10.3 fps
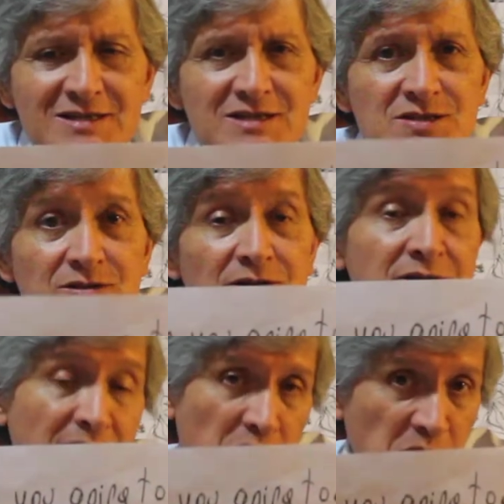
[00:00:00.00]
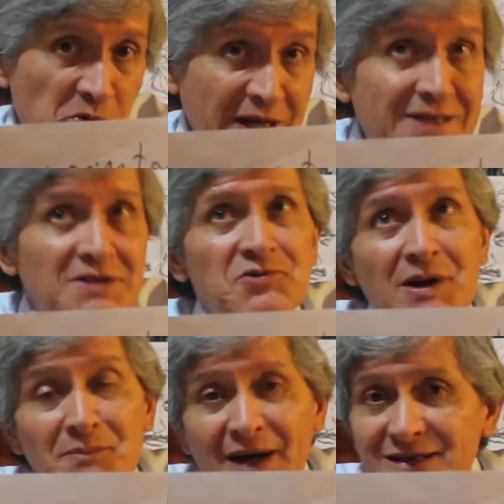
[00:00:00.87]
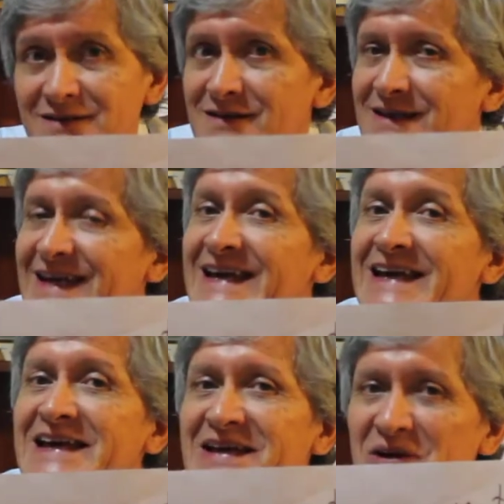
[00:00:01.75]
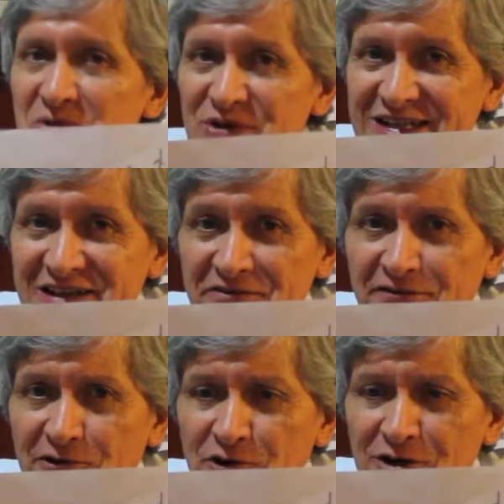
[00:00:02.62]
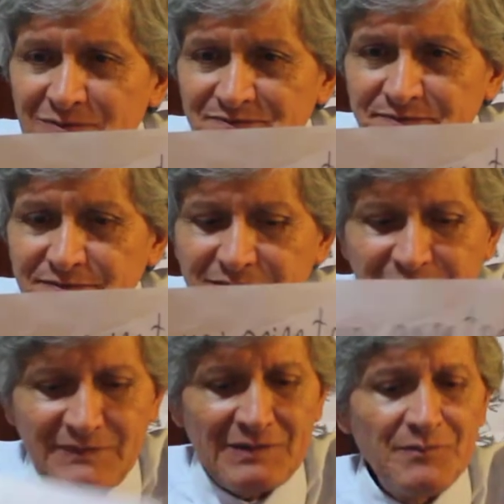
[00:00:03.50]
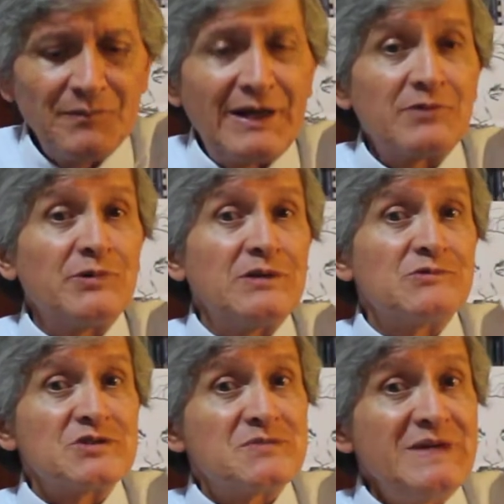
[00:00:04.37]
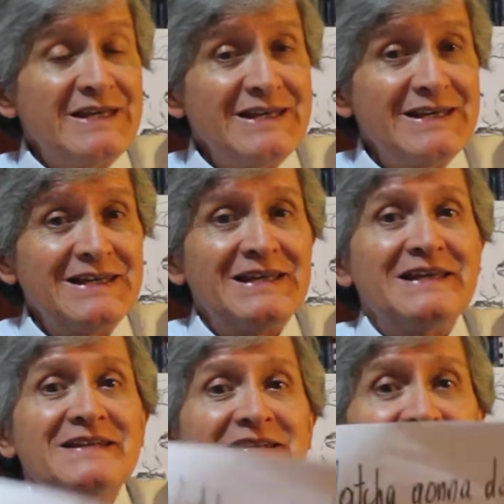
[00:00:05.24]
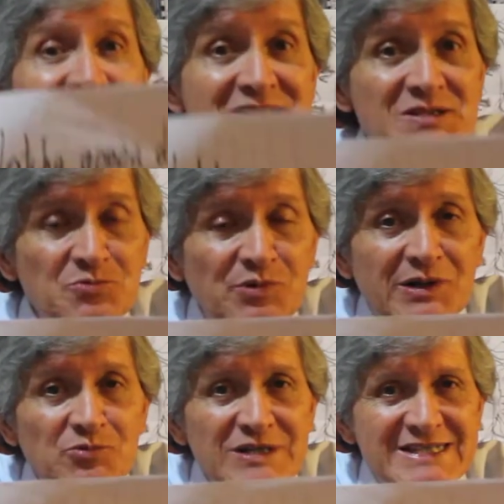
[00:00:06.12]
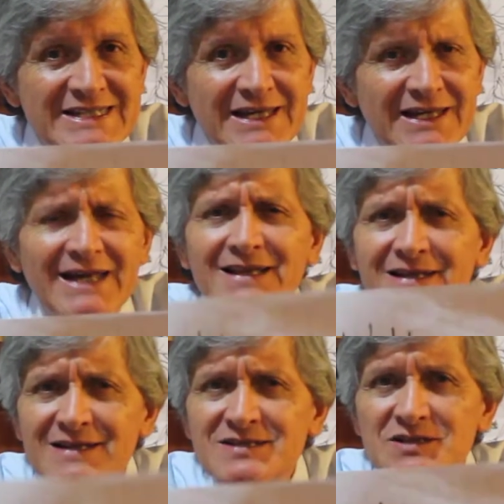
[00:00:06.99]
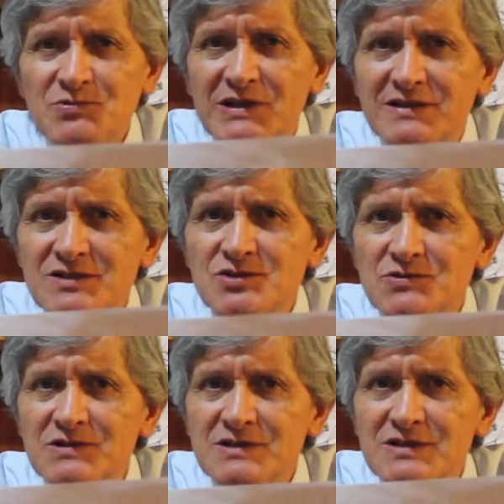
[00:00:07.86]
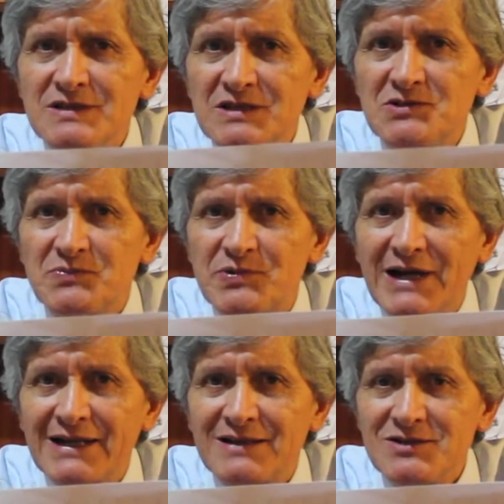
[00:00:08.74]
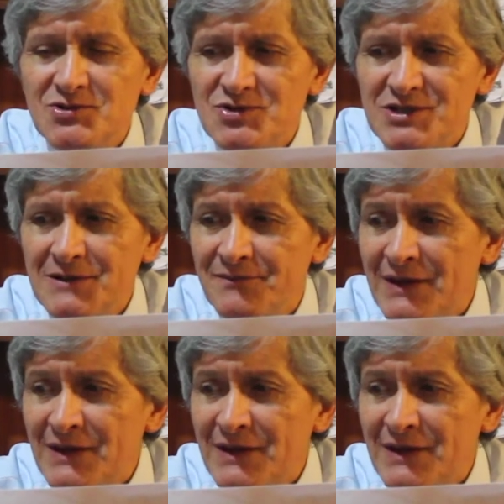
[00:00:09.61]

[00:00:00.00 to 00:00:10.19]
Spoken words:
is the correct grammatically written form, but when we're speaking, this is what we say, and this is what the students need to practice, you see?